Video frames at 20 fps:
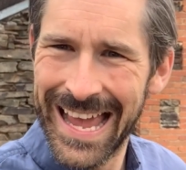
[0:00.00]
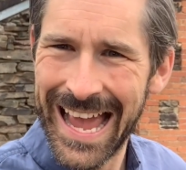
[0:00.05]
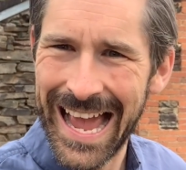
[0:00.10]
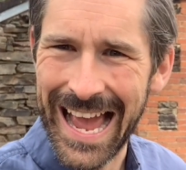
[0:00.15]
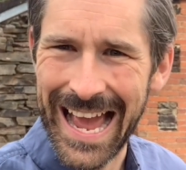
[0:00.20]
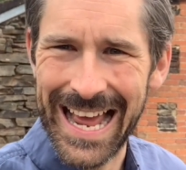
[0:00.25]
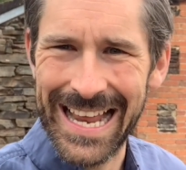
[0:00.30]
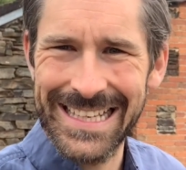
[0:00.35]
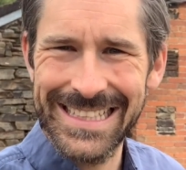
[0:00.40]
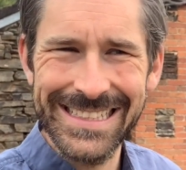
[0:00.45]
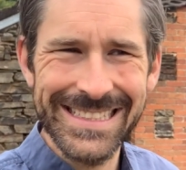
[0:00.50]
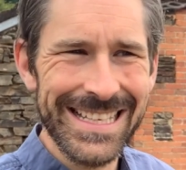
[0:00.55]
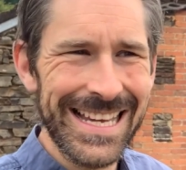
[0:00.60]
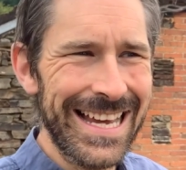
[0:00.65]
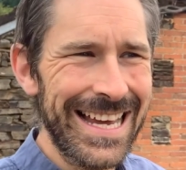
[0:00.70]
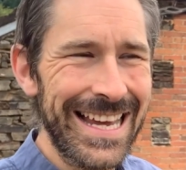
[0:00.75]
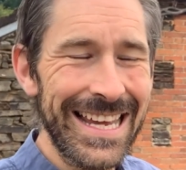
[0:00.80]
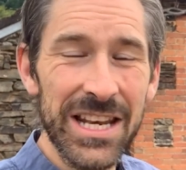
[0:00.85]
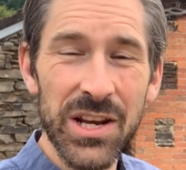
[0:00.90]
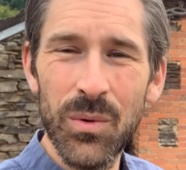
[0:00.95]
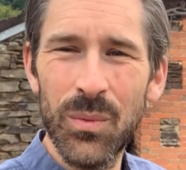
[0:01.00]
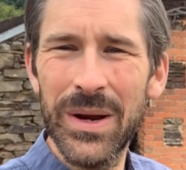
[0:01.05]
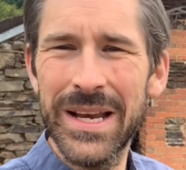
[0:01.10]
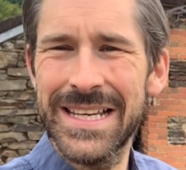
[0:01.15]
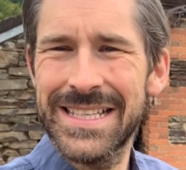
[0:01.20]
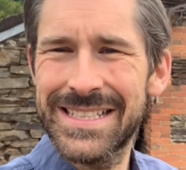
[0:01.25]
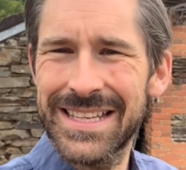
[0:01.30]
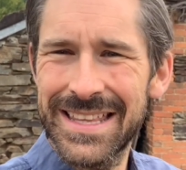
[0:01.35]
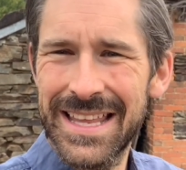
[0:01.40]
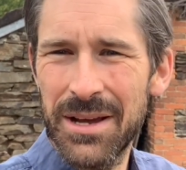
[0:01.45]
and in the
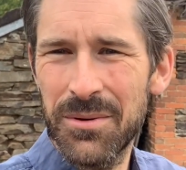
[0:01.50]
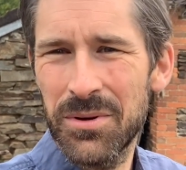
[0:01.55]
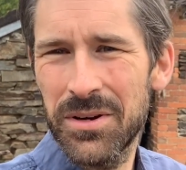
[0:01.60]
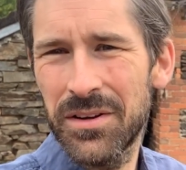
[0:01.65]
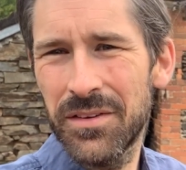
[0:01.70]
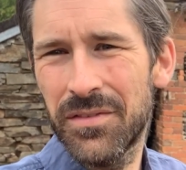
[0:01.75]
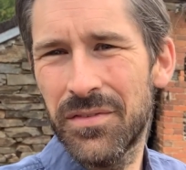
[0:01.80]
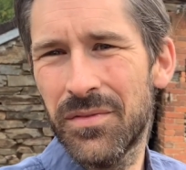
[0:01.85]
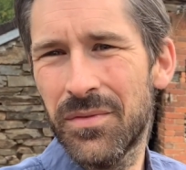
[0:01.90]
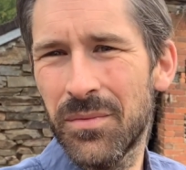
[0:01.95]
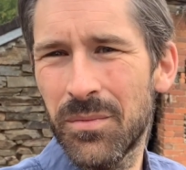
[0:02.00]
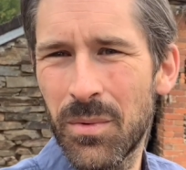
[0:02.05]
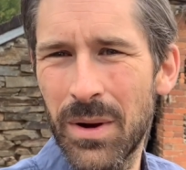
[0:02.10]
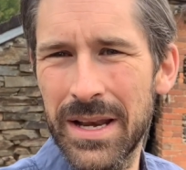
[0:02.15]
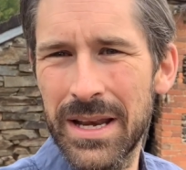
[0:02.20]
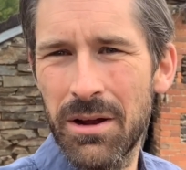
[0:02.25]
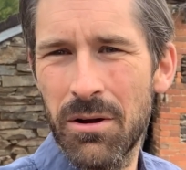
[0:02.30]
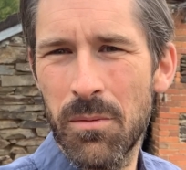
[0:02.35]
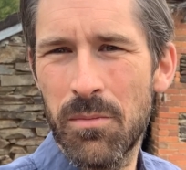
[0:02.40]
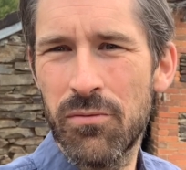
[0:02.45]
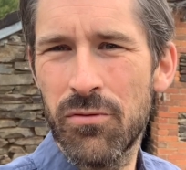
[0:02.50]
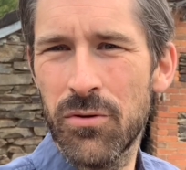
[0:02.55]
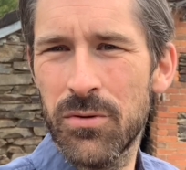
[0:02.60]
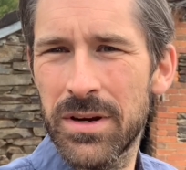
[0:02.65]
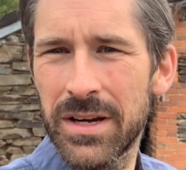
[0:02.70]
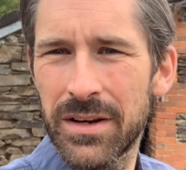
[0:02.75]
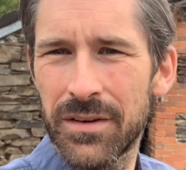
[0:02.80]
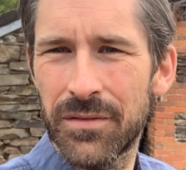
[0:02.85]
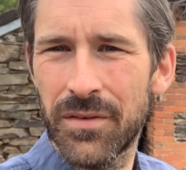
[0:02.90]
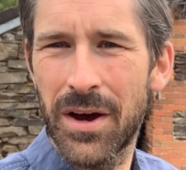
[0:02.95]
winter they would have, when they were
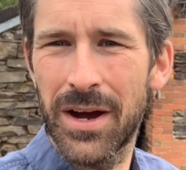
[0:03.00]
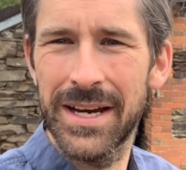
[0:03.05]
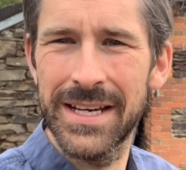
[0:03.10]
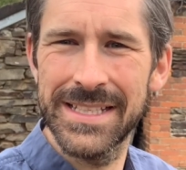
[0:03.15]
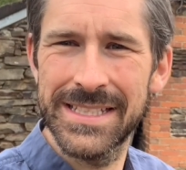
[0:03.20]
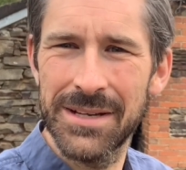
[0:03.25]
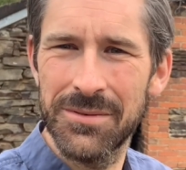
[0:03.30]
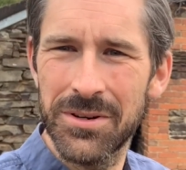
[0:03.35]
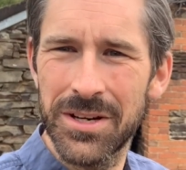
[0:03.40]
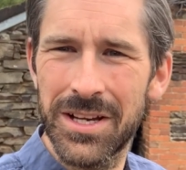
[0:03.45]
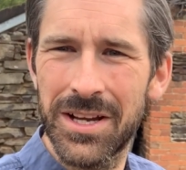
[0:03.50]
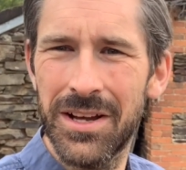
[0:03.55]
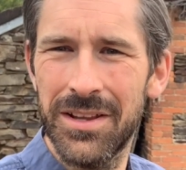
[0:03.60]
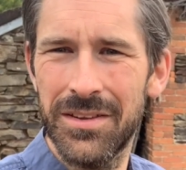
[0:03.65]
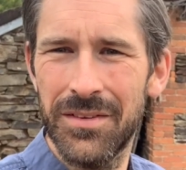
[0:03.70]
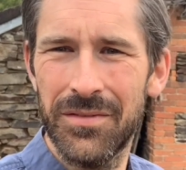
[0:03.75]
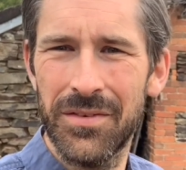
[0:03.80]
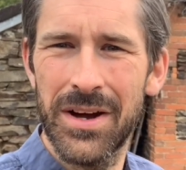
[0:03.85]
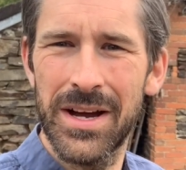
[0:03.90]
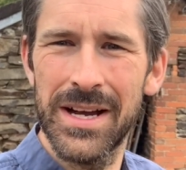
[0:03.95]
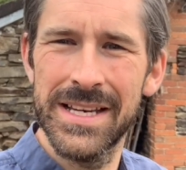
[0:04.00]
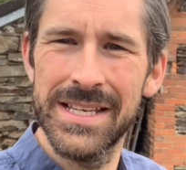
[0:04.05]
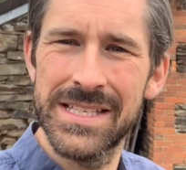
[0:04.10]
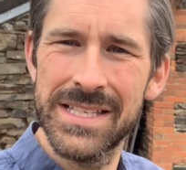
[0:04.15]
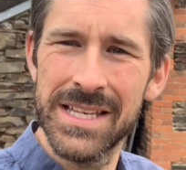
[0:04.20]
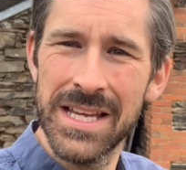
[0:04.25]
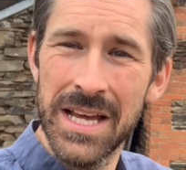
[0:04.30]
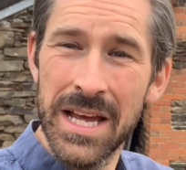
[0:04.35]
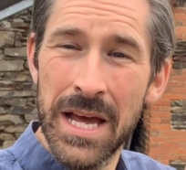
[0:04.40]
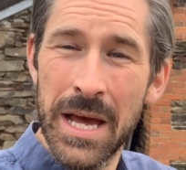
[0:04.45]
pruning the vines, they would have cut the
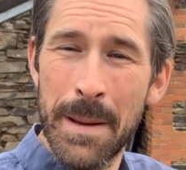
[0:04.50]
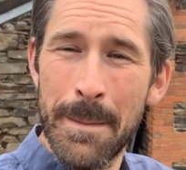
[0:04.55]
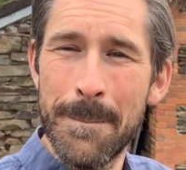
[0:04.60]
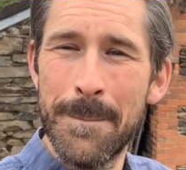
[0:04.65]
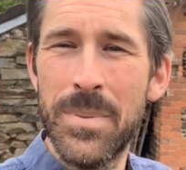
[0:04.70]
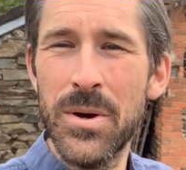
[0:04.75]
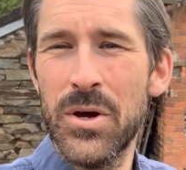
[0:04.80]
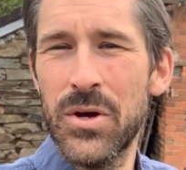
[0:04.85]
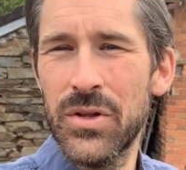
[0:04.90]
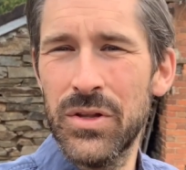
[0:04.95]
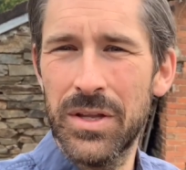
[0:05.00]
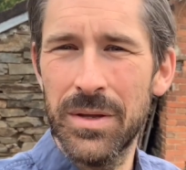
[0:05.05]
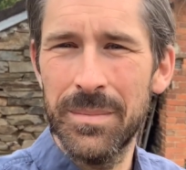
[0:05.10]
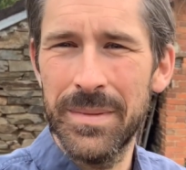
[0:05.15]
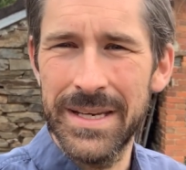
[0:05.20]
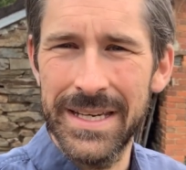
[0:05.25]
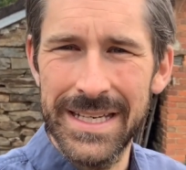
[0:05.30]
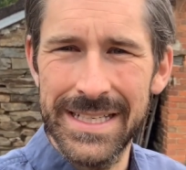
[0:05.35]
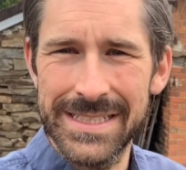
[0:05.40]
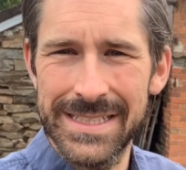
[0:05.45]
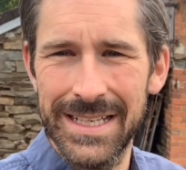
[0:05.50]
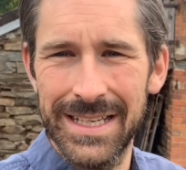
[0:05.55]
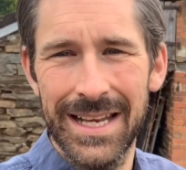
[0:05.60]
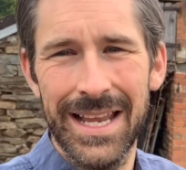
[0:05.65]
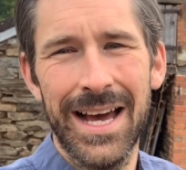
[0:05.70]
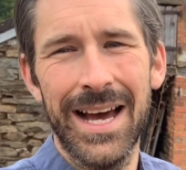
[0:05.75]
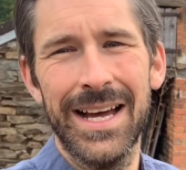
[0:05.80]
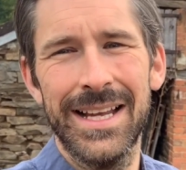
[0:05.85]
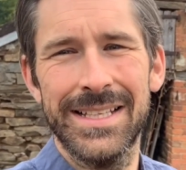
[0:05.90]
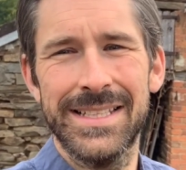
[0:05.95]
vines, burnt them in these little
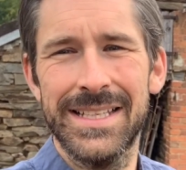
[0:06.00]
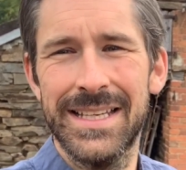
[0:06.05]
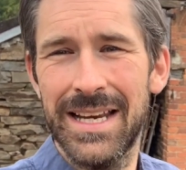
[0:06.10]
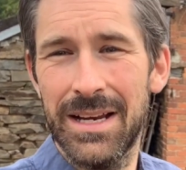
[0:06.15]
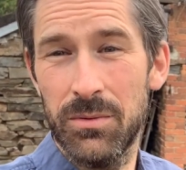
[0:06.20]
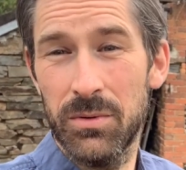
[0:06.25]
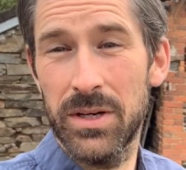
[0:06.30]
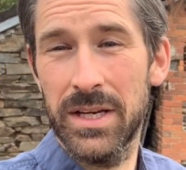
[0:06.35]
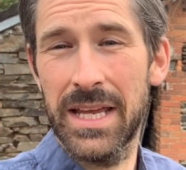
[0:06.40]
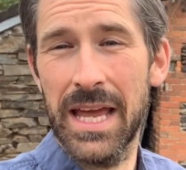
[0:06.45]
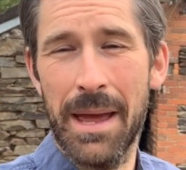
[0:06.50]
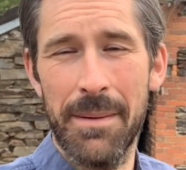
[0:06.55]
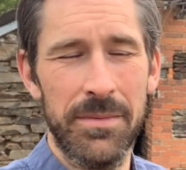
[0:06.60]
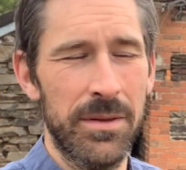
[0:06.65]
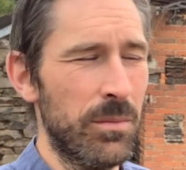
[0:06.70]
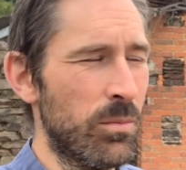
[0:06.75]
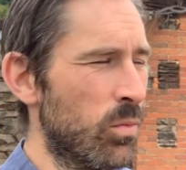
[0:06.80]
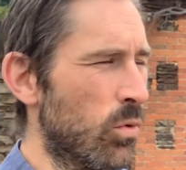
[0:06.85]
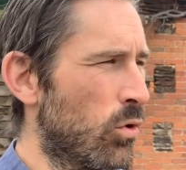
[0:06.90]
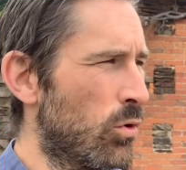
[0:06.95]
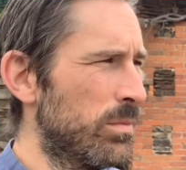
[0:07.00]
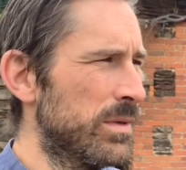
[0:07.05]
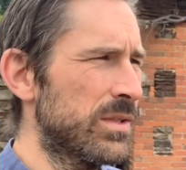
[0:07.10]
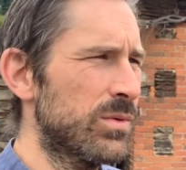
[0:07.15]
huts, and it would have kept them warm as